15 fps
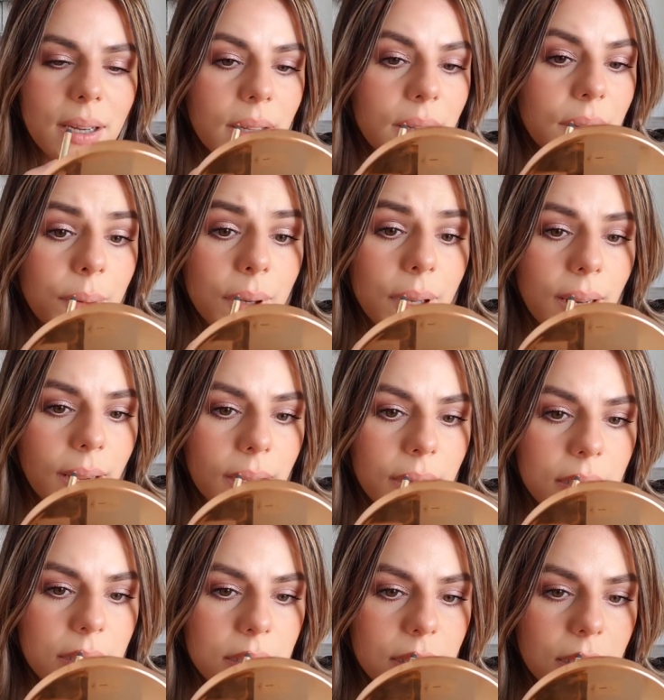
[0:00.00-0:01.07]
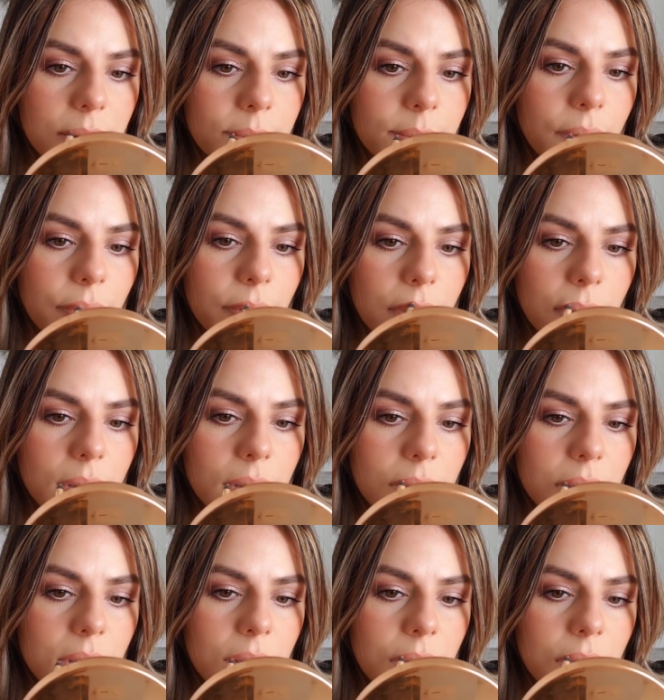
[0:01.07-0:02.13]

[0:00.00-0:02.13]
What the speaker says: I really like this type of colors.